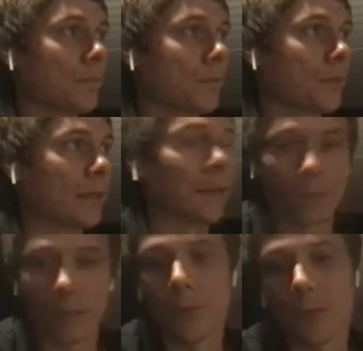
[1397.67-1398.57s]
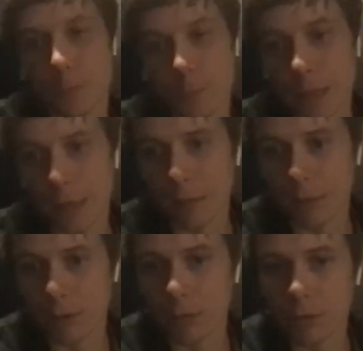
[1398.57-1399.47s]
like default
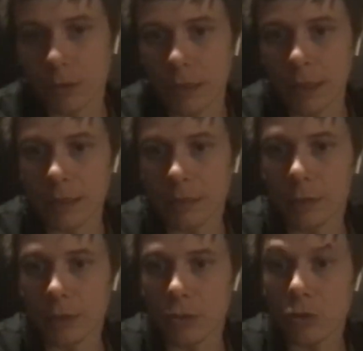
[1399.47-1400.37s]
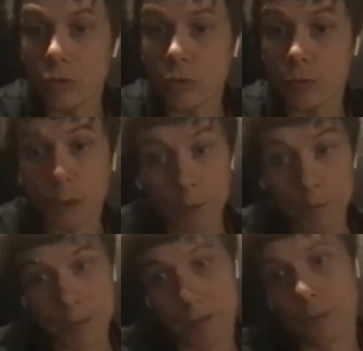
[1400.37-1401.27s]
behavior. And you can choose to
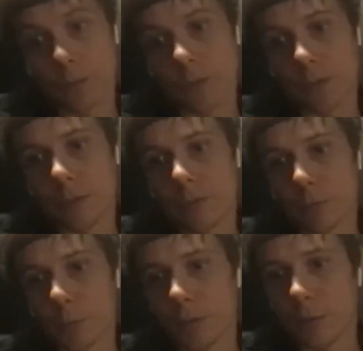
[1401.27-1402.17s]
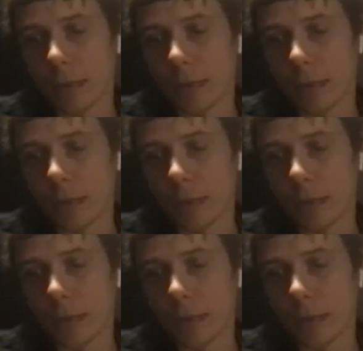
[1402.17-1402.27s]
opt in into this default behavior.